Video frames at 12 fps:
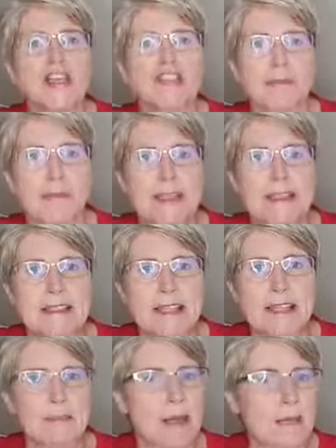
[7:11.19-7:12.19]
to
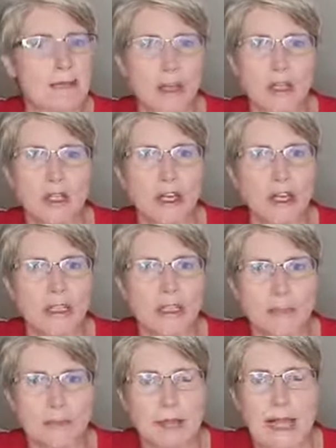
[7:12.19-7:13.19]
basically maybe bulk cook
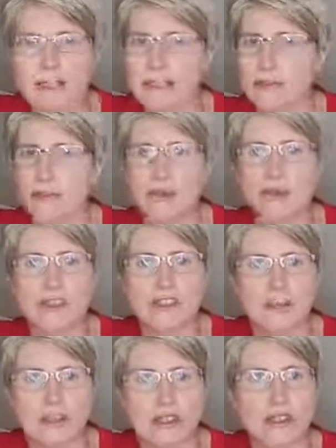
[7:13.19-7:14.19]
some casseroles,
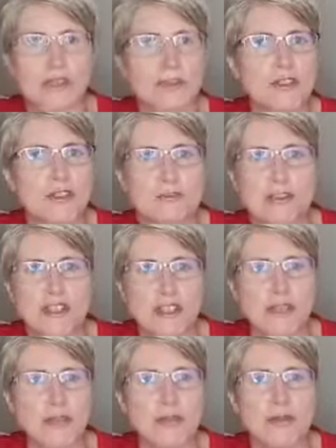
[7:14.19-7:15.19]
some soups, some
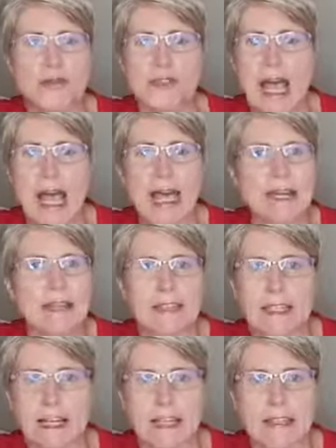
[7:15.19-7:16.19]
stews,
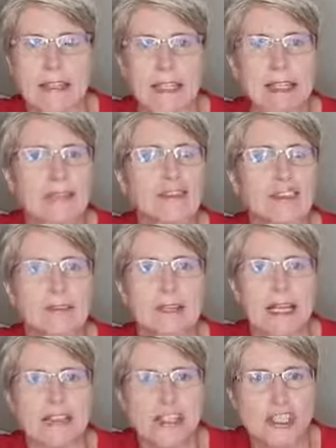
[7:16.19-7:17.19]
anything like that, even some
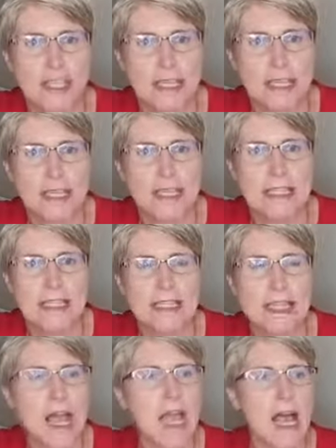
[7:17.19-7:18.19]
nice chilies.